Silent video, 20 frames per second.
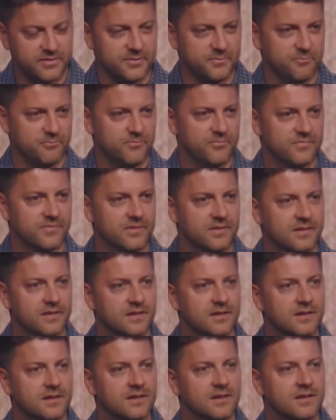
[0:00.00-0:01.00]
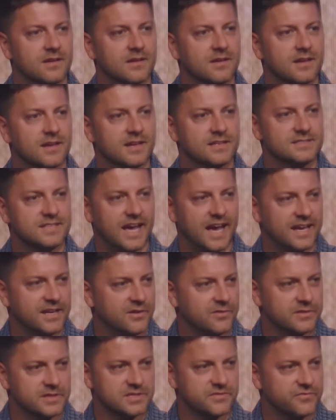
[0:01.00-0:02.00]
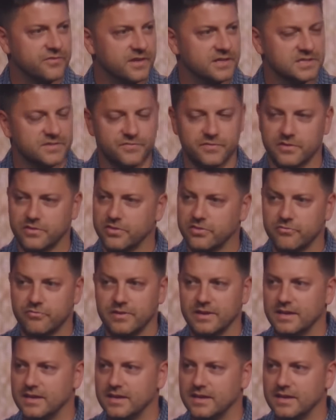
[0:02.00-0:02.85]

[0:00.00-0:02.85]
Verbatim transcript: them. And Daniel and his friends for three